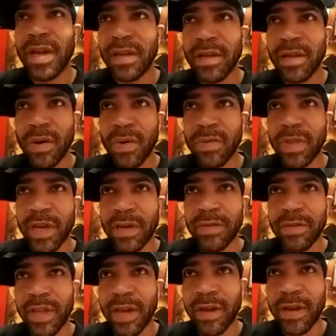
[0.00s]
You know, they're,
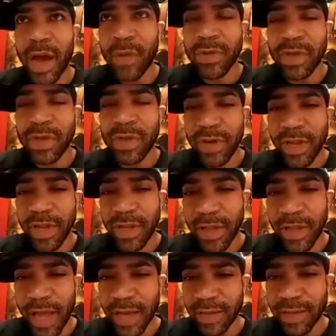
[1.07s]
they're I was already
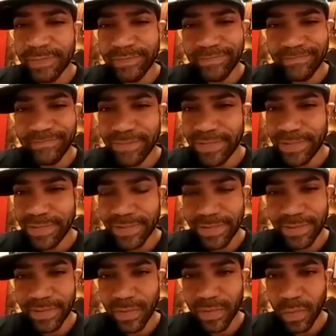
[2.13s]
like
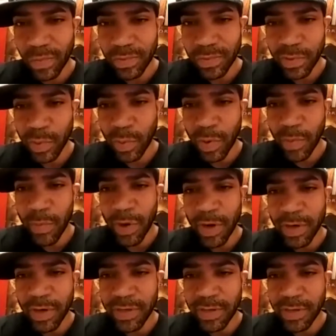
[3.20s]
too
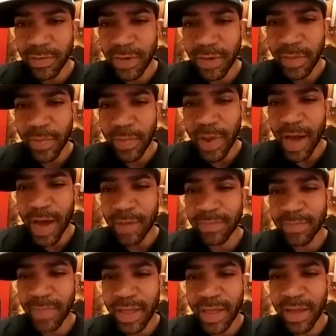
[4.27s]
immersed in hip hop
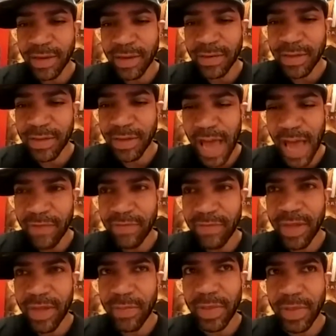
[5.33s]
by then to have
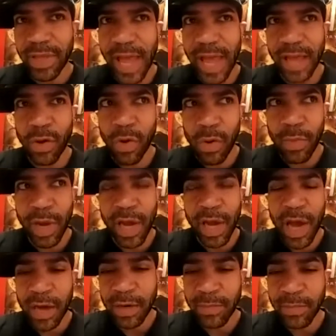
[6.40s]
them be like, oh my
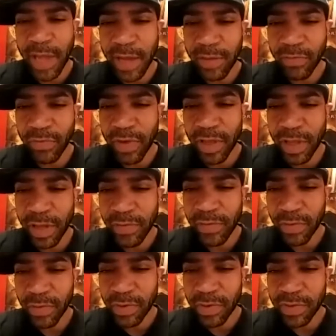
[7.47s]
god, I'm like really
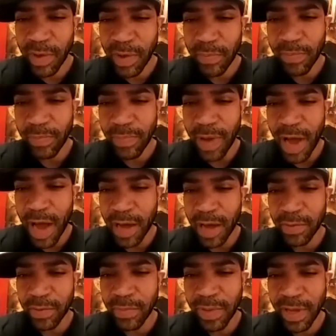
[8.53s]
influenced by Pac
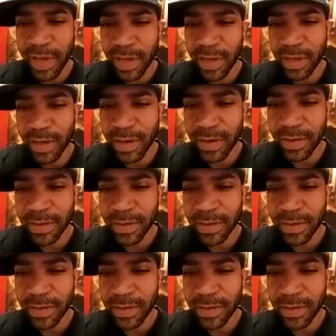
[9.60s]
or Big, you know.